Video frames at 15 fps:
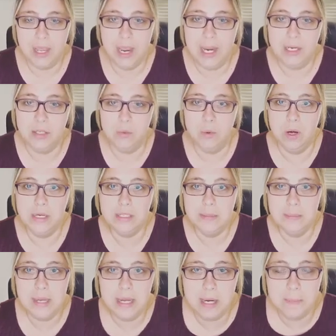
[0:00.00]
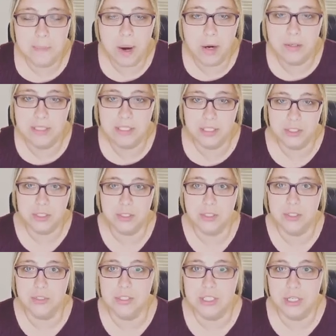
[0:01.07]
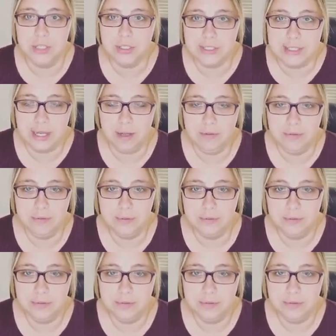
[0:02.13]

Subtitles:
And you want to make a post introducing yourself.